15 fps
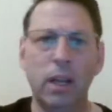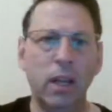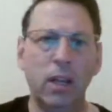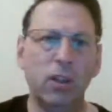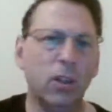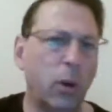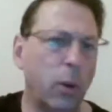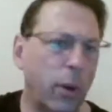
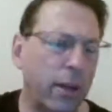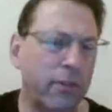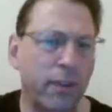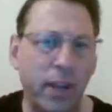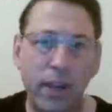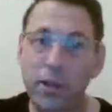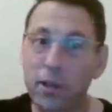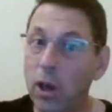So if
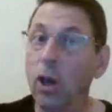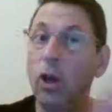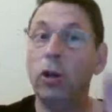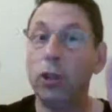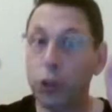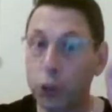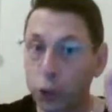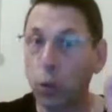in the
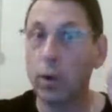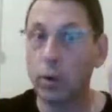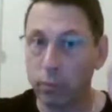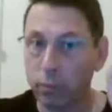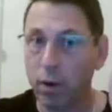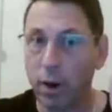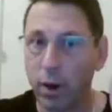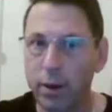short
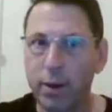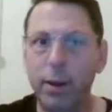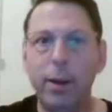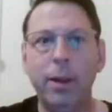run,